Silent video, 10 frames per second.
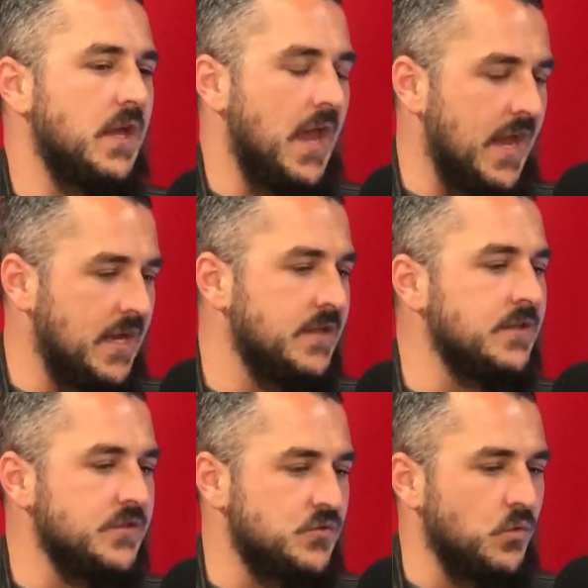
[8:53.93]
hey, in
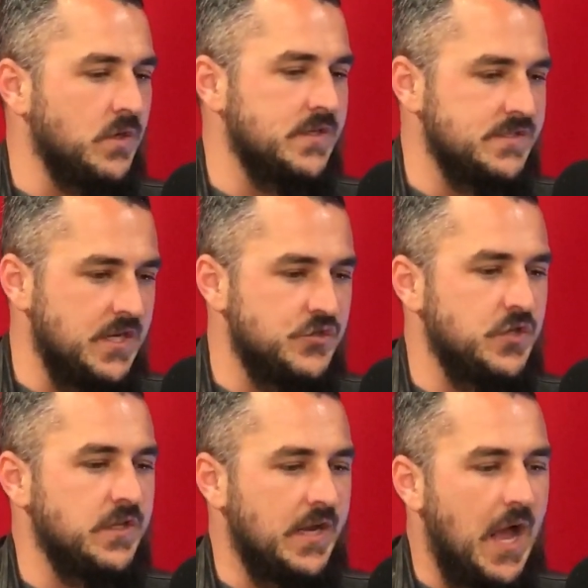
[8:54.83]
this
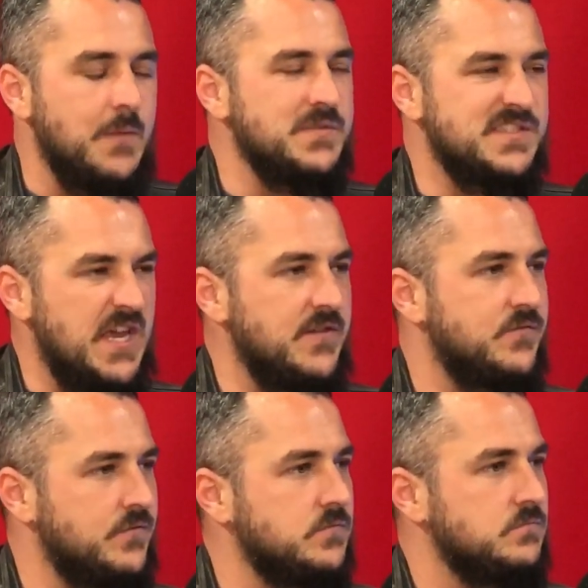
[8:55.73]
organization, like I'm
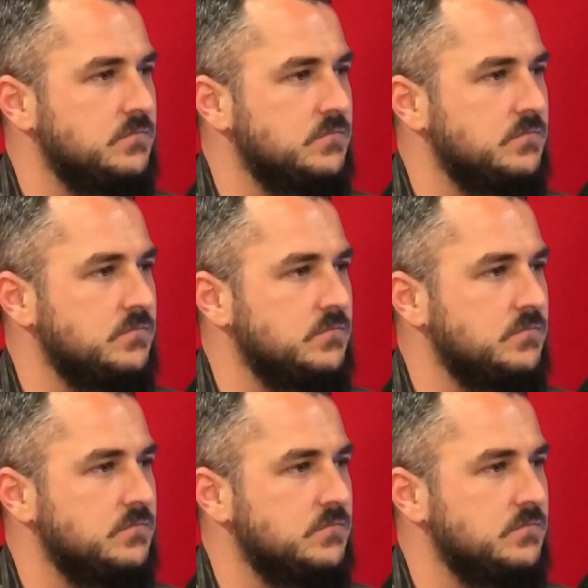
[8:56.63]
safe.